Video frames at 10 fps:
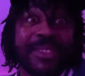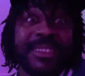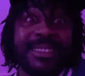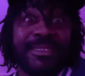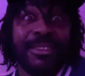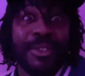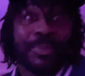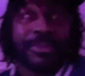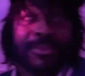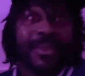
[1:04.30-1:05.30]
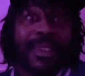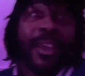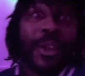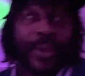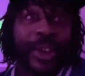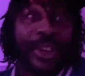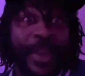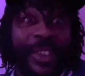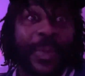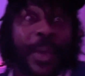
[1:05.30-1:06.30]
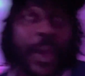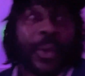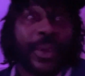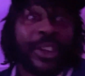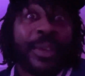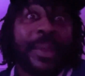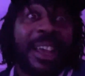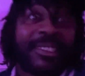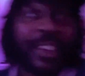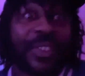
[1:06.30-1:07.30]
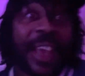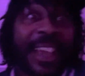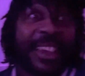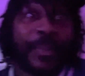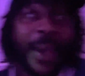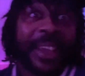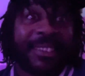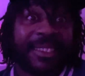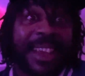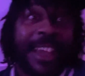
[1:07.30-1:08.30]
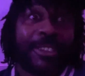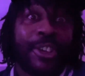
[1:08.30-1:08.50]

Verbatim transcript: You know, we're going to be we're going to be lots of anky panky tonight.